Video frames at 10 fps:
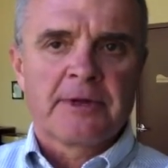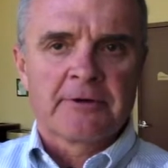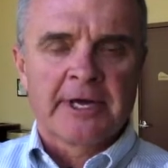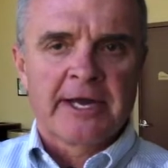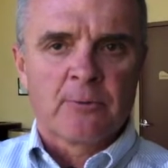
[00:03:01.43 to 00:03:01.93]

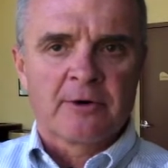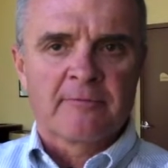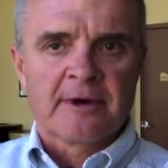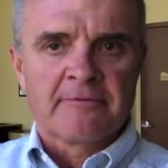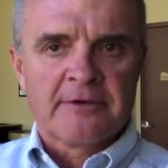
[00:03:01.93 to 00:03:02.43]
irrigate one
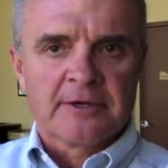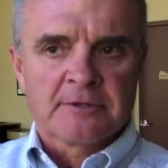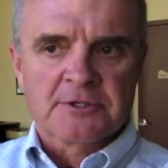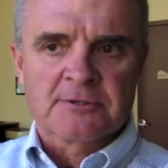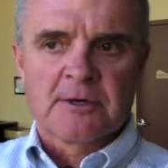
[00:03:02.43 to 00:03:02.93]
of my
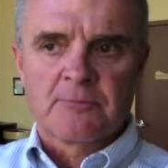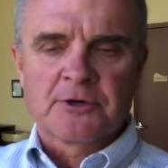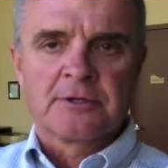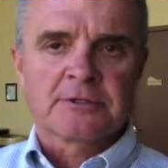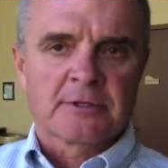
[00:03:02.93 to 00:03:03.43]
fields, so I'll
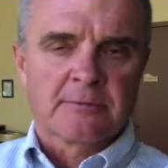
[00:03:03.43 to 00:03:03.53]
produce a